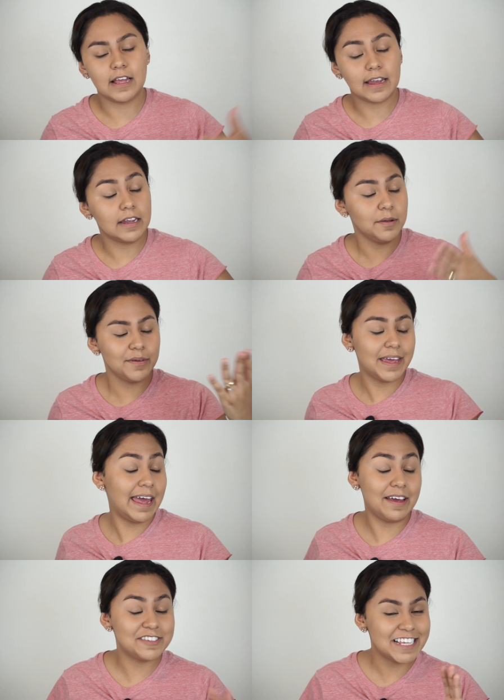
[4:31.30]
Like I
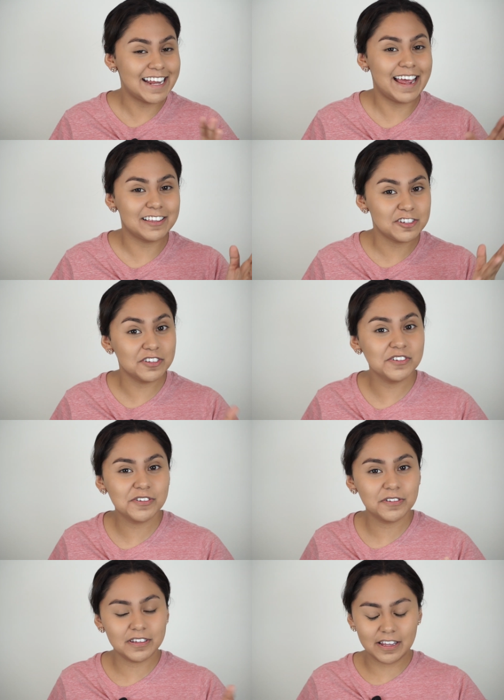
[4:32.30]
have said, I do
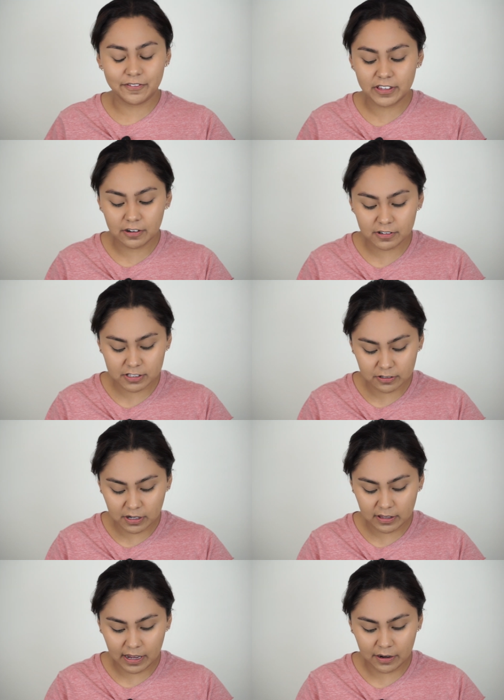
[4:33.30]
live in
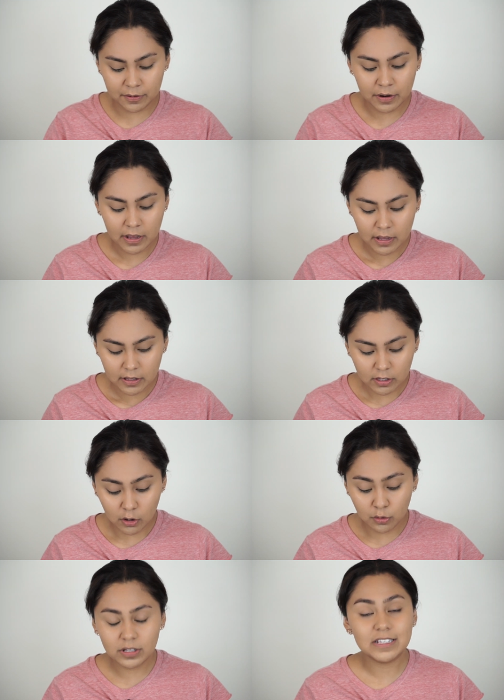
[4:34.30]
Arizona now. The
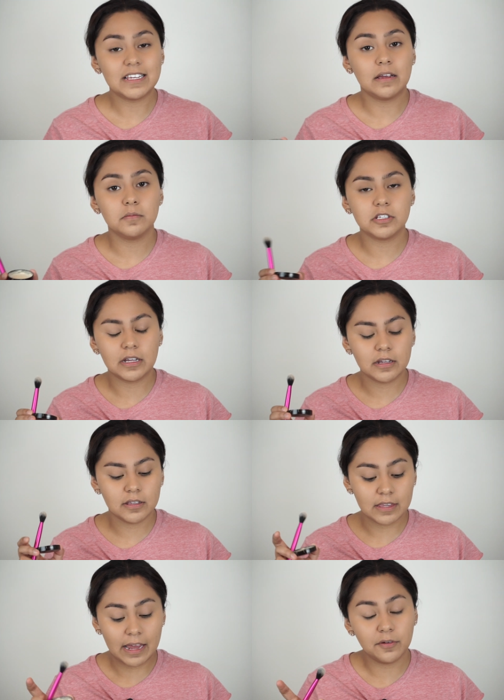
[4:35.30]
only times
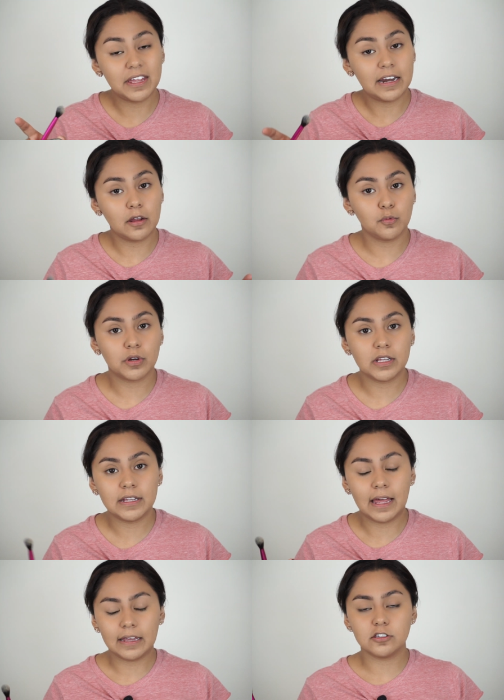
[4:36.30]
now that I really
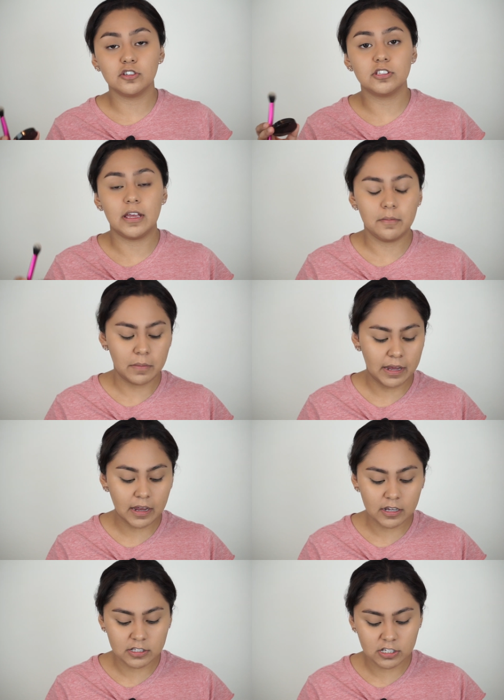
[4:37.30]
like to set my
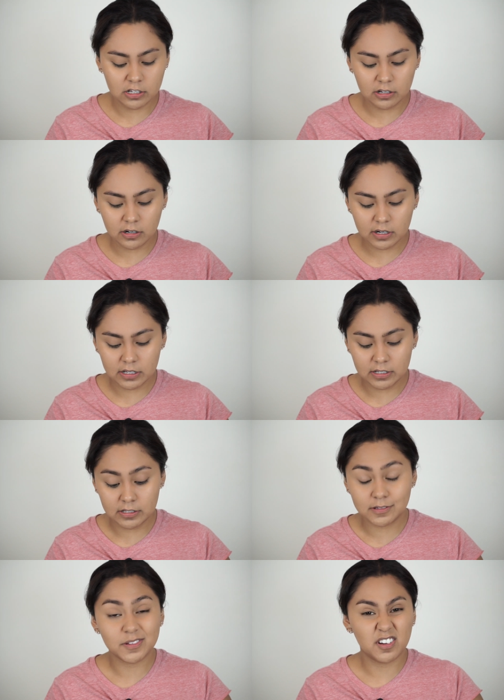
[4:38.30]
concealer
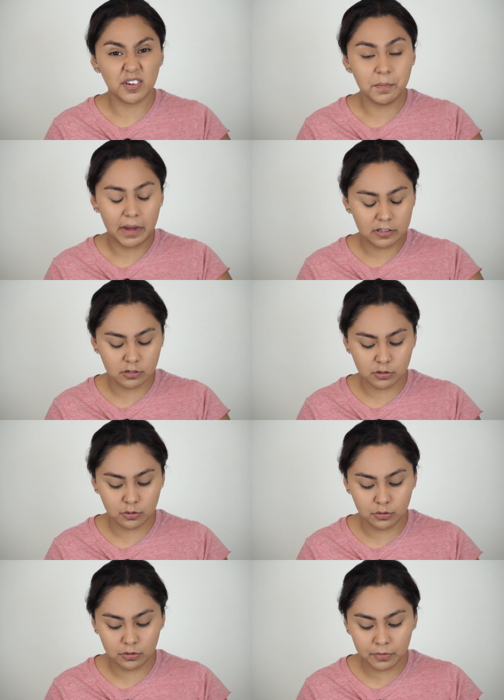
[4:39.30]
is going back to
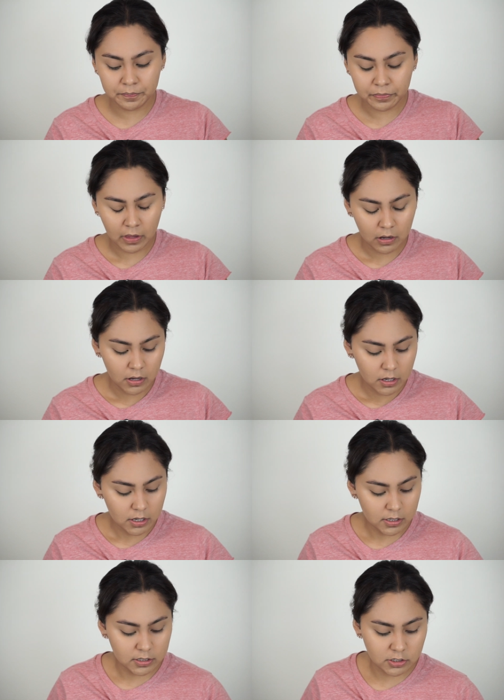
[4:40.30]
school,
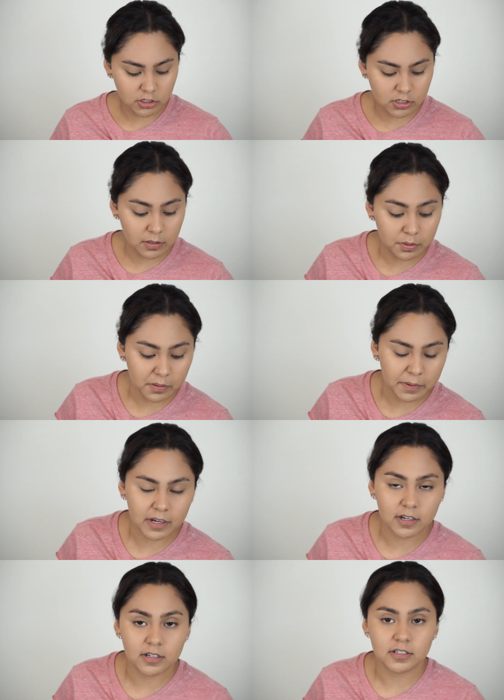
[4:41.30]
just simply
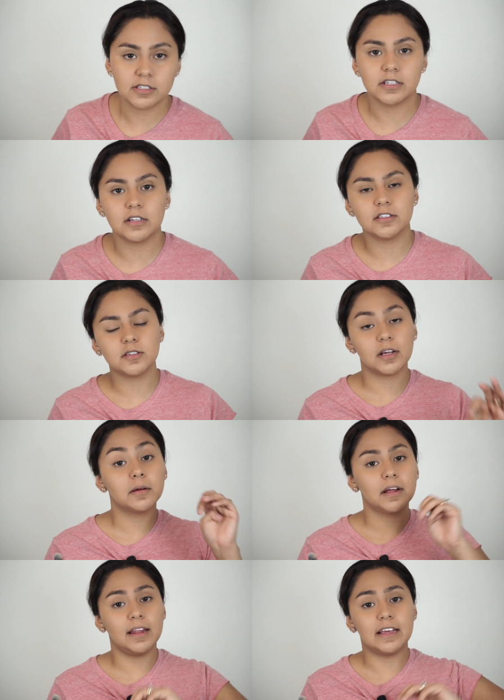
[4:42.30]
because since
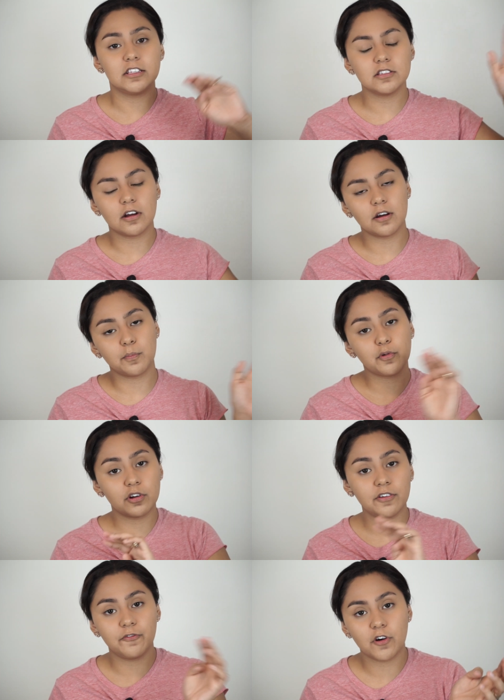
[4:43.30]
classes are
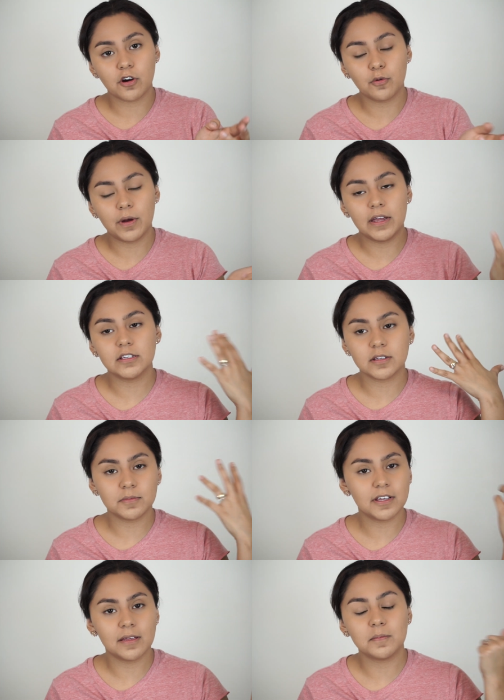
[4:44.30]
pretty far away,
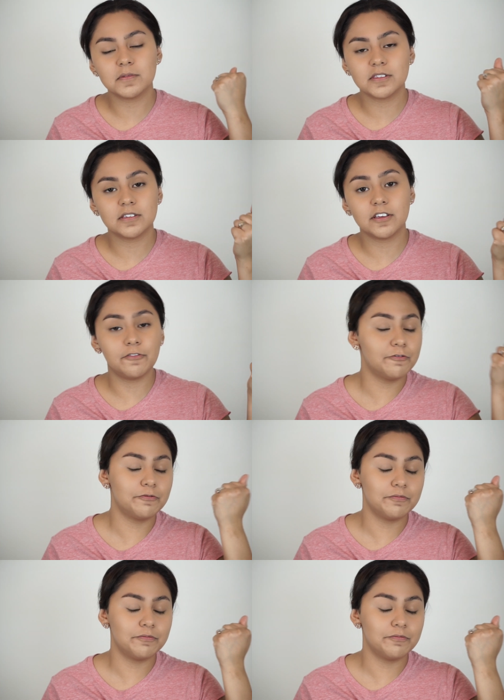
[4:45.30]
sometimes if